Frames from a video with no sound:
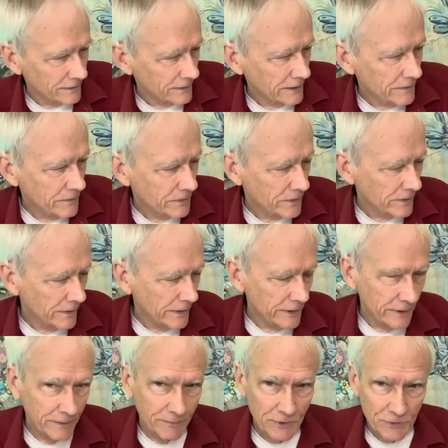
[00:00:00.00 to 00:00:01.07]
Even the
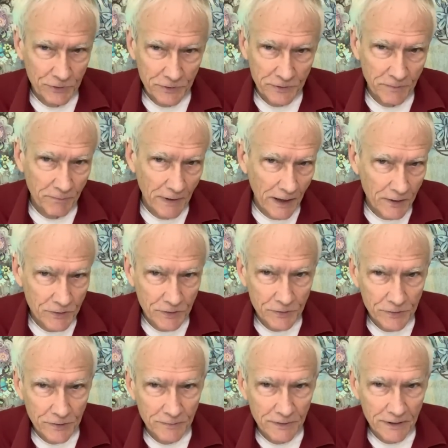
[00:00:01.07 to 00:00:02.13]
name is just magic
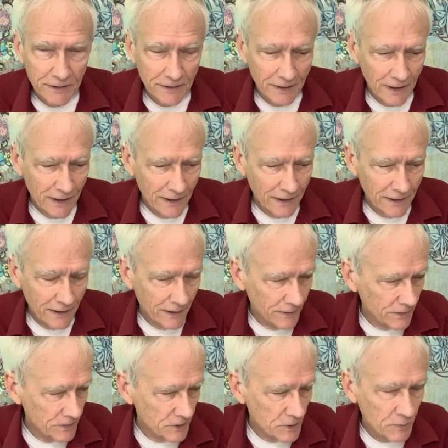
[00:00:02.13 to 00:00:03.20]
to me, and
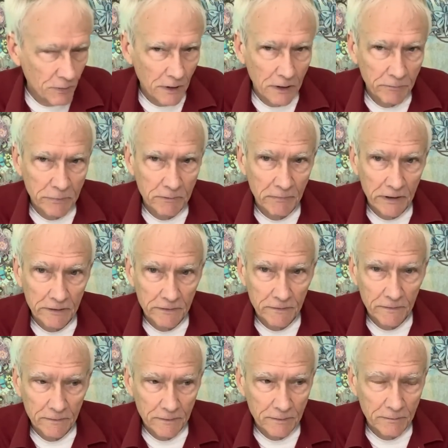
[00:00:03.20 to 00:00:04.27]
this is probably
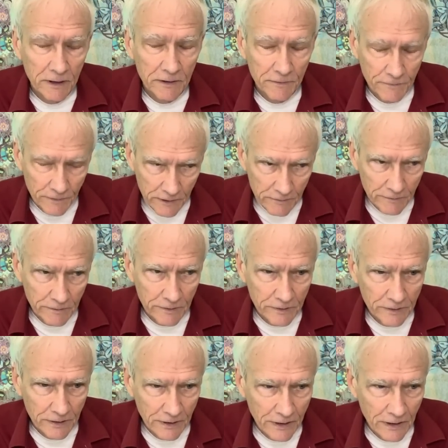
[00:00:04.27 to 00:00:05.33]
my
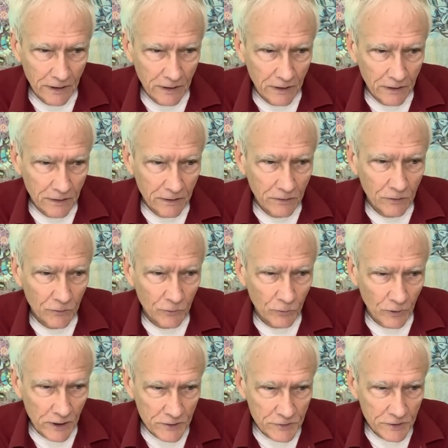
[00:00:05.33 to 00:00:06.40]
favorite
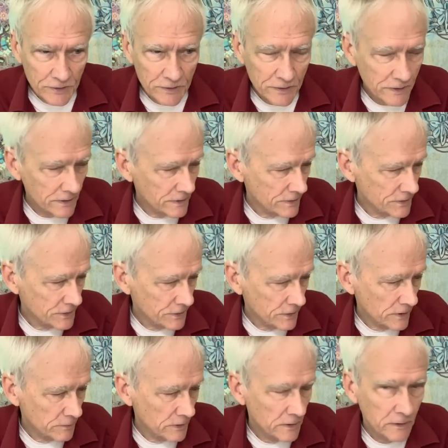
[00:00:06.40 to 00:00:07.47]
raisin
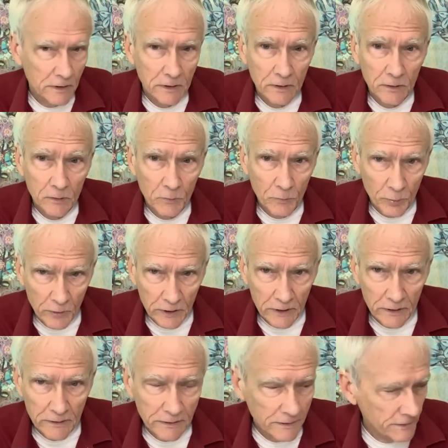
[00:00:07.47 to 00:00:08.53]
cinnamon bread.